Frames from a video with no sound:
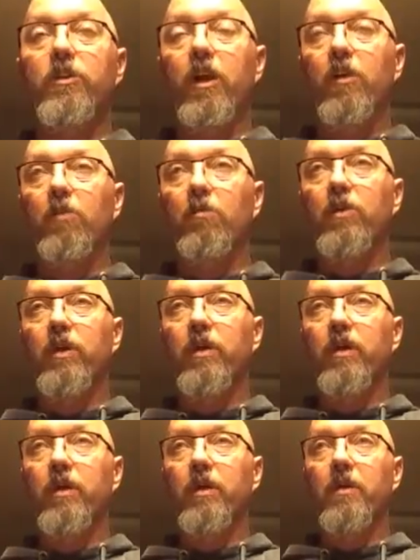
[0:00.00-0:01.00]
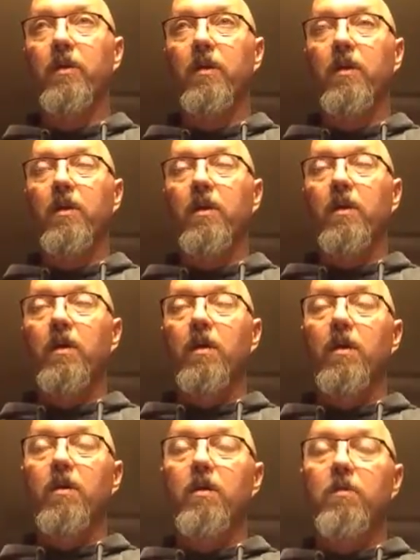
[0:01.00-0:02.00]
shallow breathing,
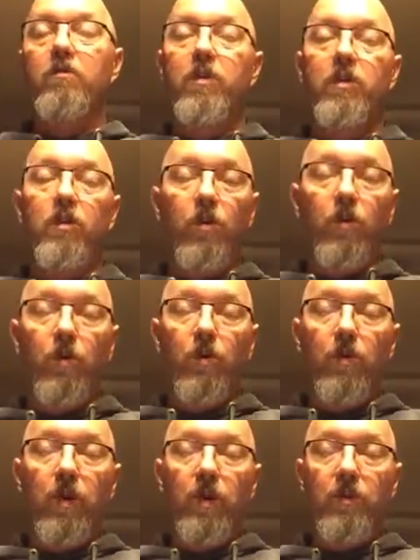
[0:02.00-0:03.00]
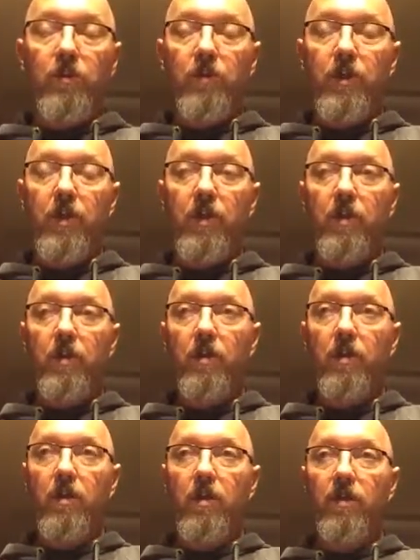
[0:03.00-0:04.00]
known history
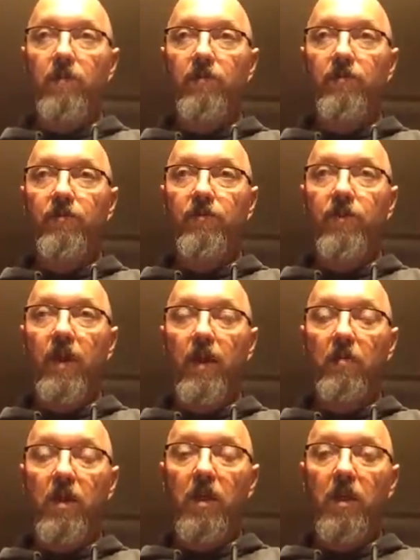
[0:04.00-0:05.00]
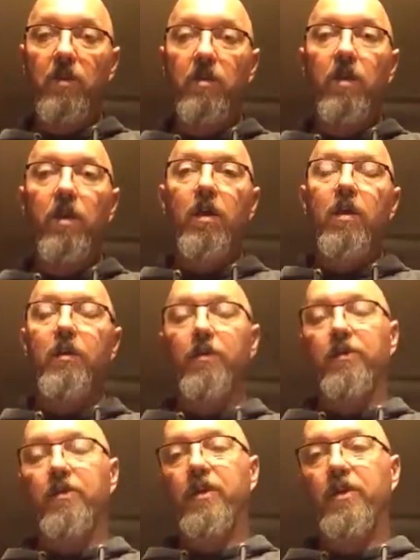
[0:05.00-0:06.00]
of diabetes,
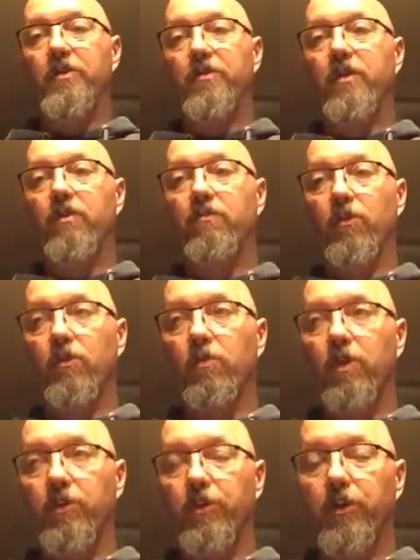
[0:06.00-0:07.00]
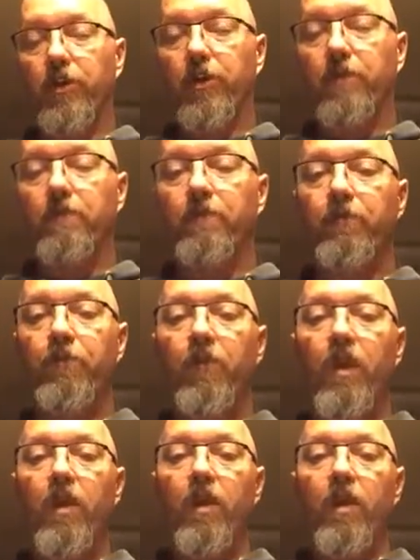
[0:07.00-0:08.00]
known history of low blood sugar.
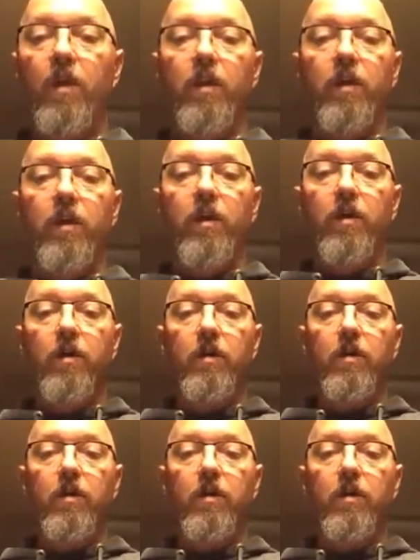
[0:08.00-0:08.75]
The